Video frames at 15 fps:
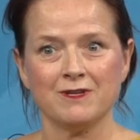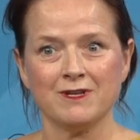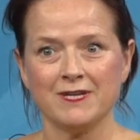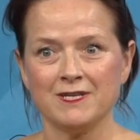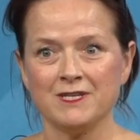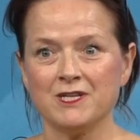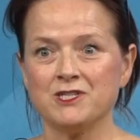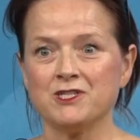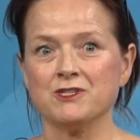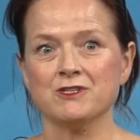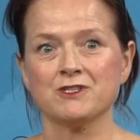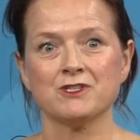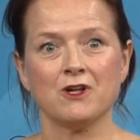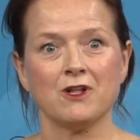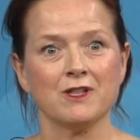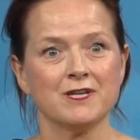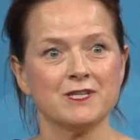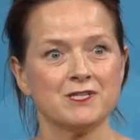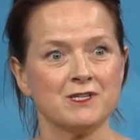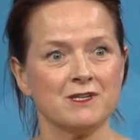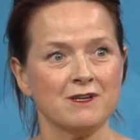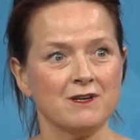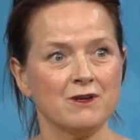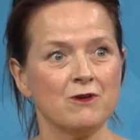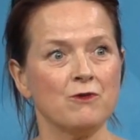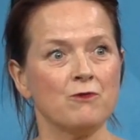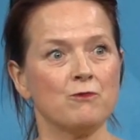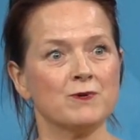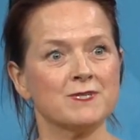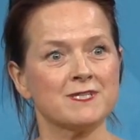indigenous knowledge
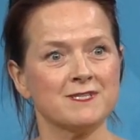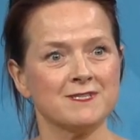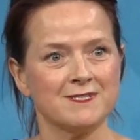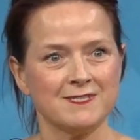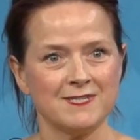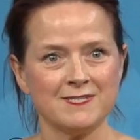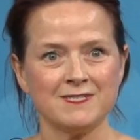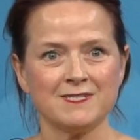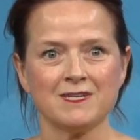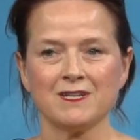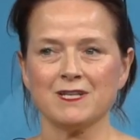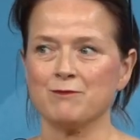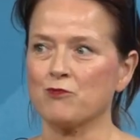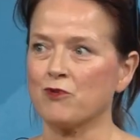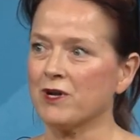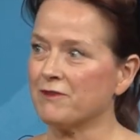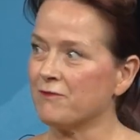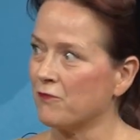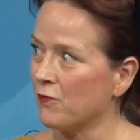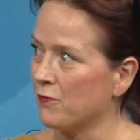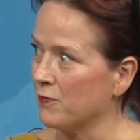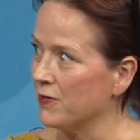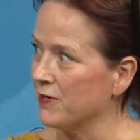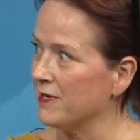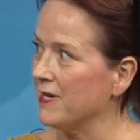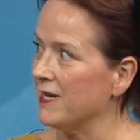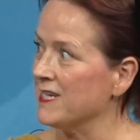was consistently brought forward